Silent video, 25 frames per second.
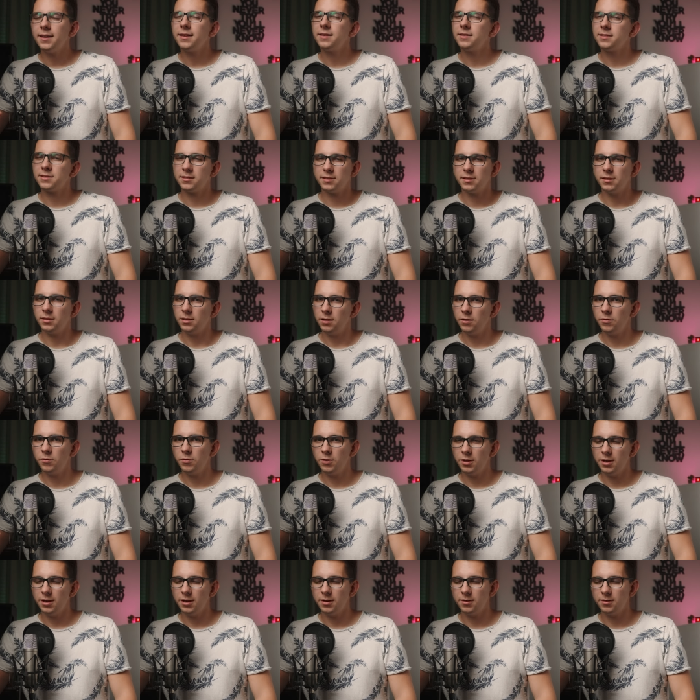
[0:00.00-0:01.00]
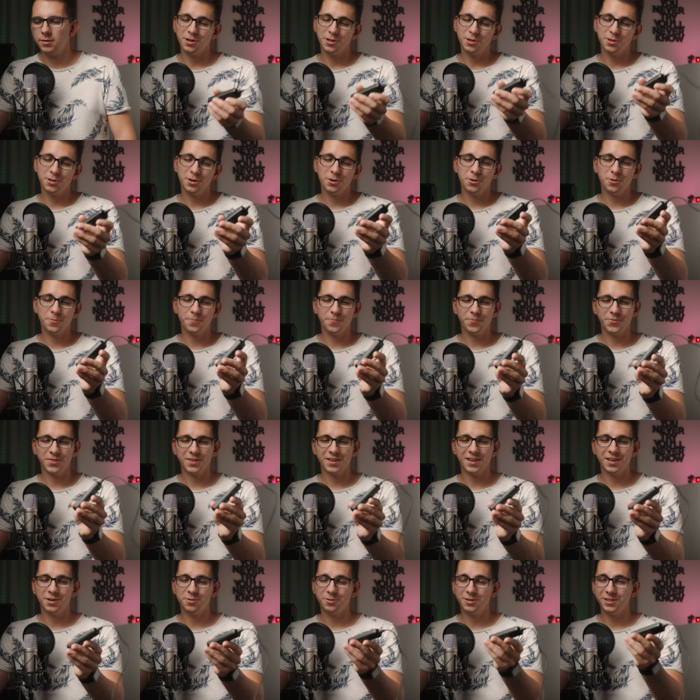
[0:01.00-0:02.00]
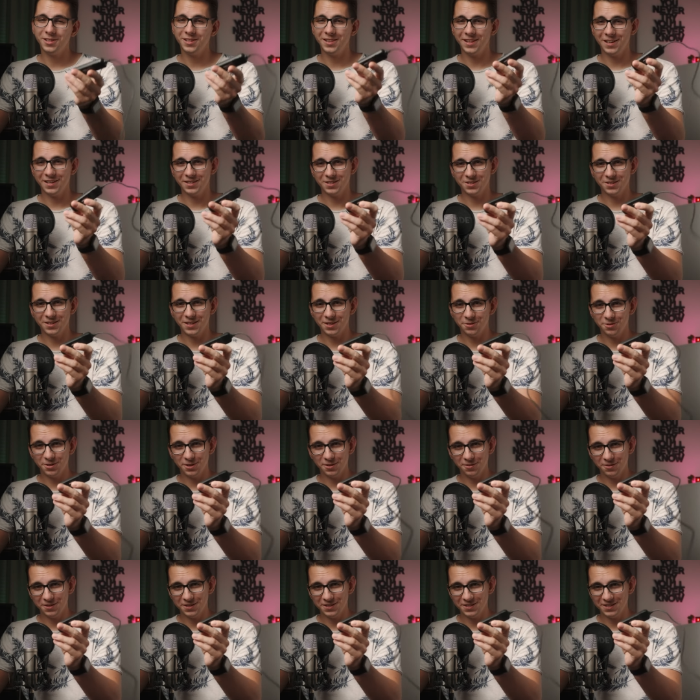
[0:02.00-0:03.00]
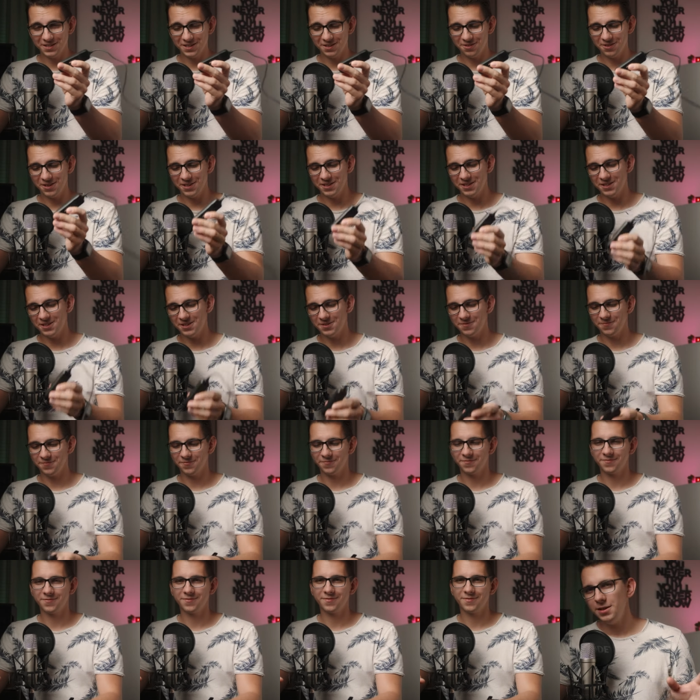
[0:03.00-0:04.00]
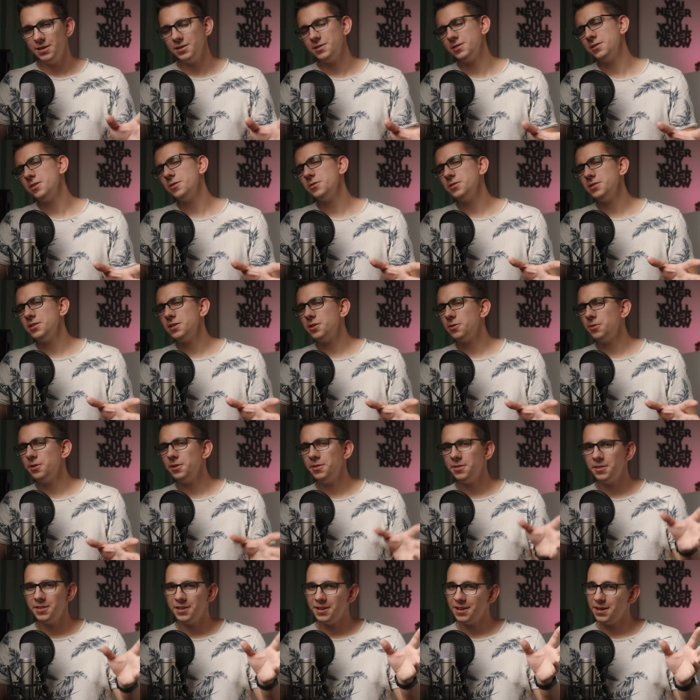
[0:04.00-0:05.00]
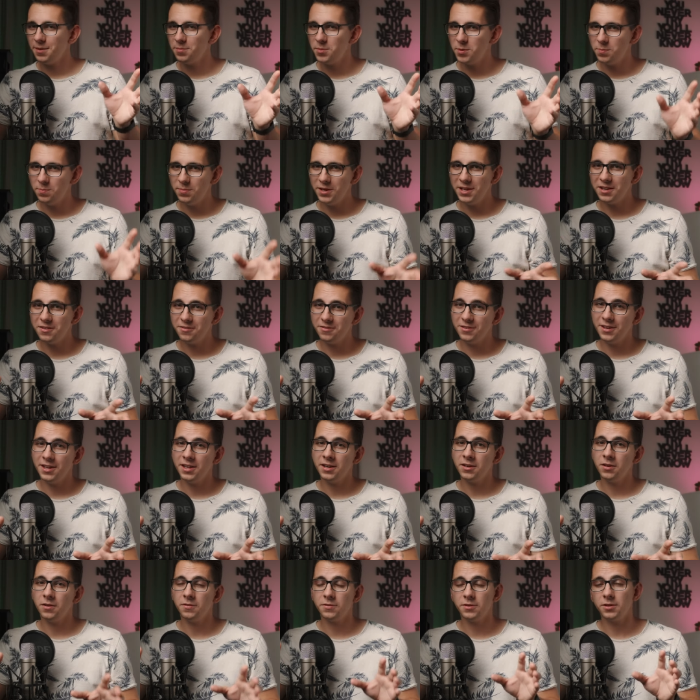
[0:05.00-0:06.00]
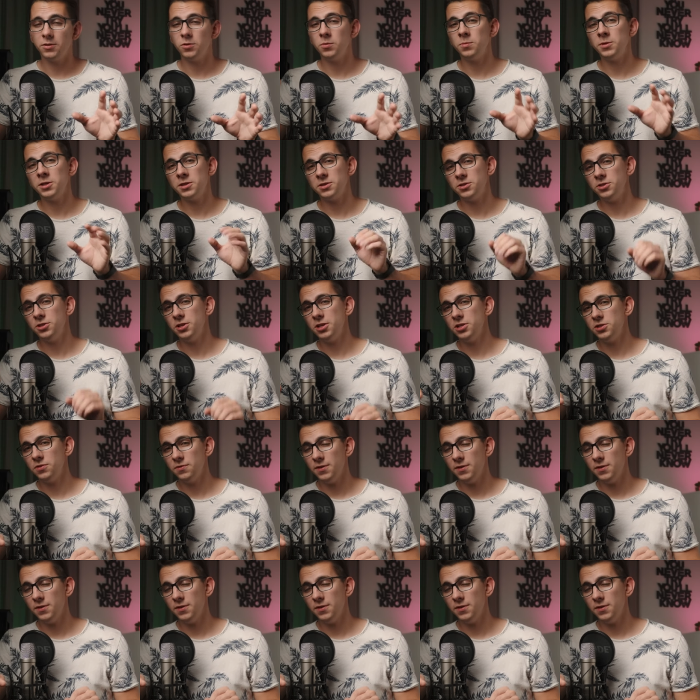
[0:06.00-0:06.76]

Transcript: can still live with that. Although, I'd really like to get rid of this thing right here. It's no secret that I'm a big fan of the Lumix G H